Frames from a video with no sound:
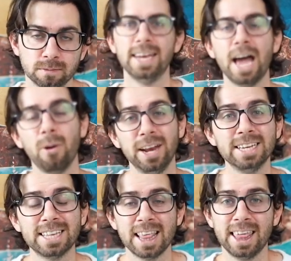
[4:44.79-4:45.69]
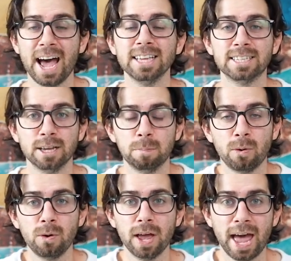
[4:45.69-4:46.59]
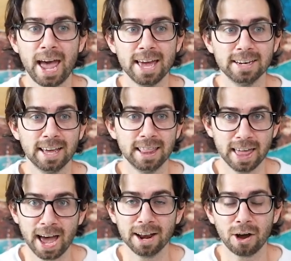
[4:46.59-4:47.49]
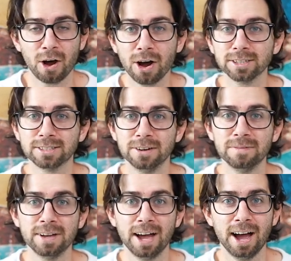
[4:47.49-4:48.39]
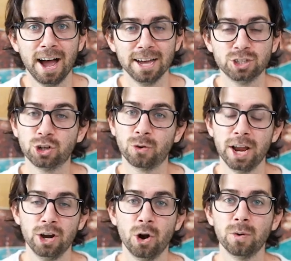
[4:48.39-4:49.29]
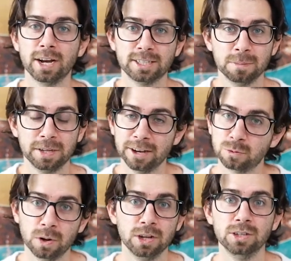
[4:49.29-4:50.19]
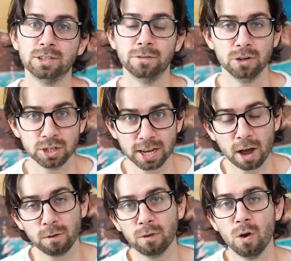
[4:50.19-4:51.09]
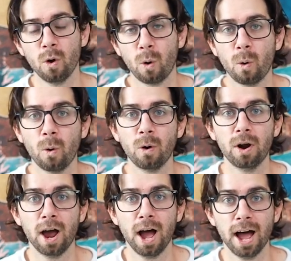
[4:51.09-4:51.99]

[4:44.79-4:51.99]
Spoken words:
Now it is that simple and that awesome to create your own custom GIFs, whether it's of yourself or